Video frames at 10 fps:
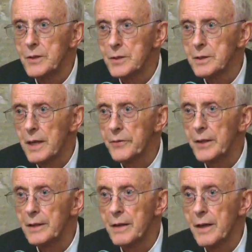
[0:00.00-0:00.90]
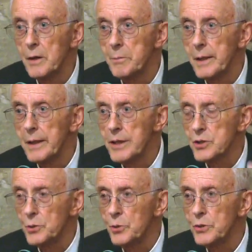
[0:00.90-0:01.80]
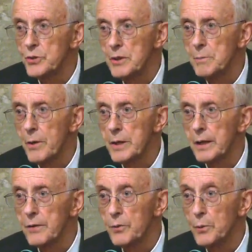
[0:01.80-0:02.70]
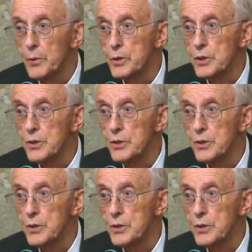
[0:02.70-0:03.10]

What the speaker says: "Is there nothing can help me against all the demonic thoughts